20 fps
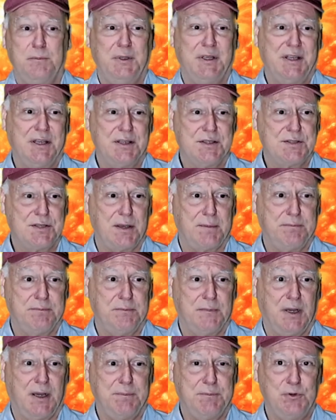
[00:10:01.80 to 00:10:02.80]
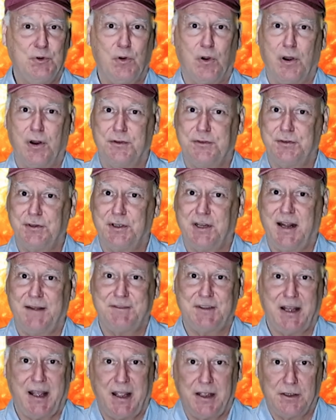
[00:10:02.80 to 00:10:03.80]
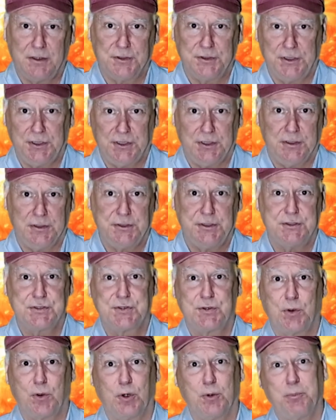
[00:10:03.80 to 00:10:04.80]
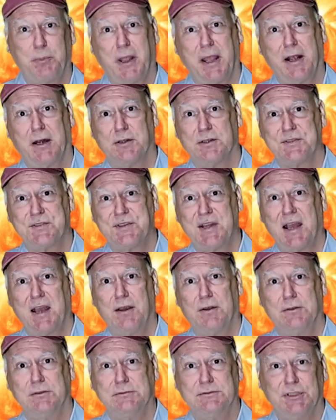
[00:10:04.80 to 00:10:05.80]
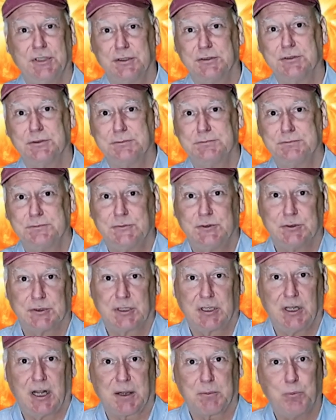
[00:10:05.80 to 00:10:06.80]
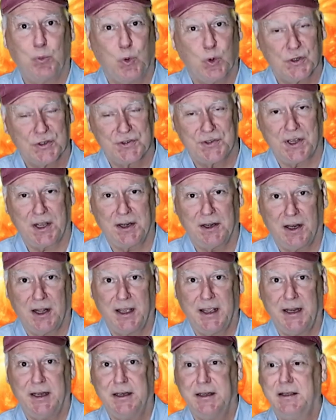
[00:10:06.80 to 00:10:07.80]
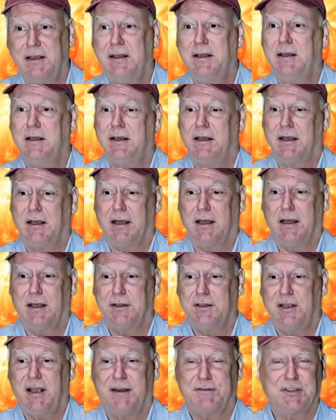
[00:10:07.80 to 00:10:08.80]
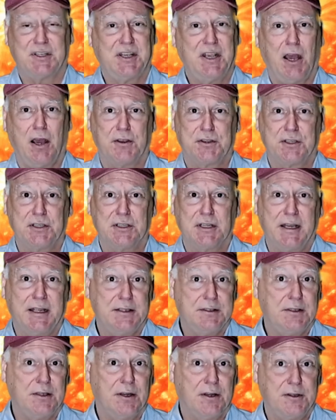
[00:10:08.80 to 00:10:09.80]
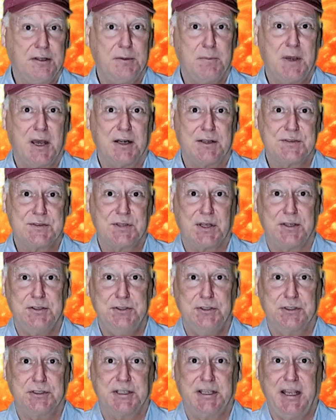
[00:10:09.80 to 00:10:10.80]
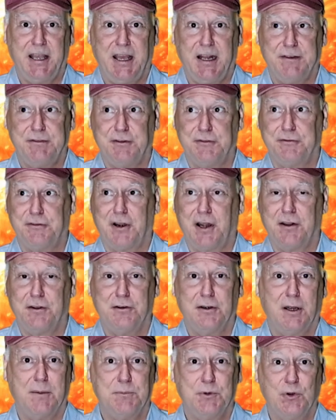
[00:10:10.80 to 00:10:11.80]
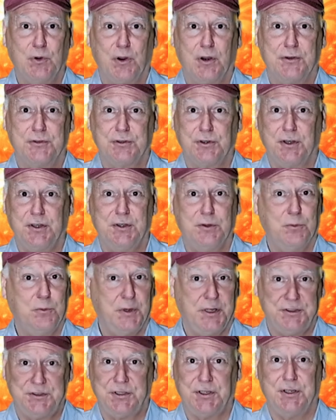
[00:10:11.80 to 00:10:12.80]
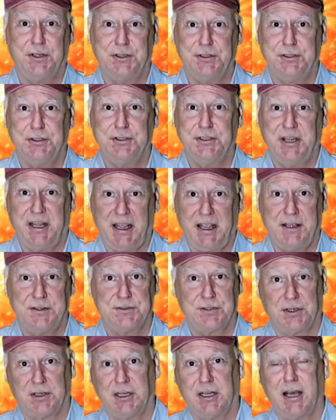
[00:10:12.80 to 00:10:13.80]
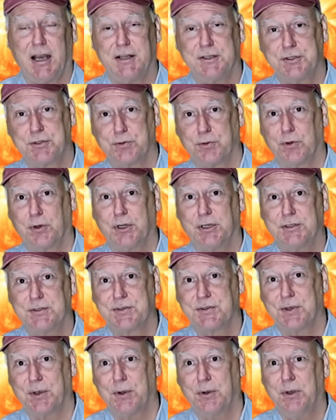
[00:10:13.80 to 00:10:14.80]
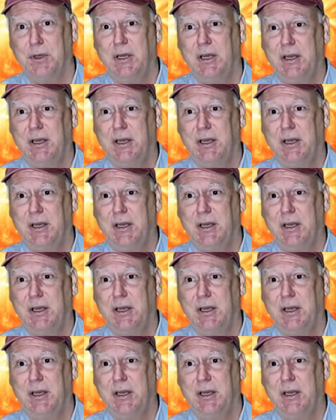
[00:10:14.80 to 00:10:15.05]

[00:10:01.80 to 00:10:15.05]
because up north you're going to have to angle your solar panels down, to collect more sunlight. You have to calculate, the amount of sun you'll get. If you're farther up north during the winter, your days are a lot shorter. So